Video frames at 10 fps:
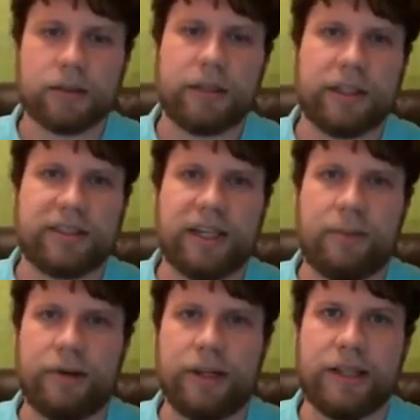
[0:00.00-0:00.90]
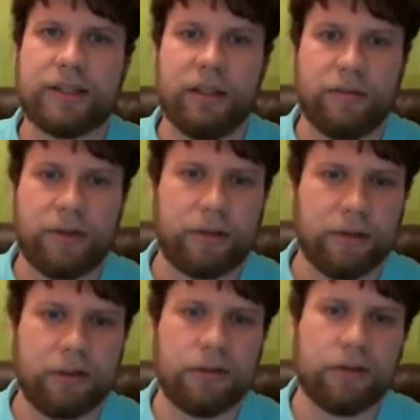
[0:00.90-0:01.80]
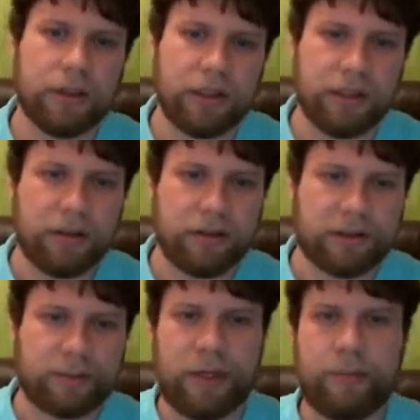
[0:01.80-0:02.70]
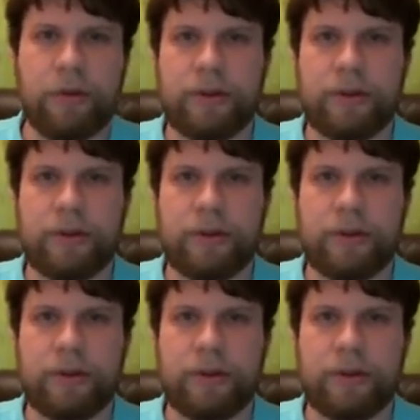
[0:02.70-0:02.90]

I'd stop in an instant if I could people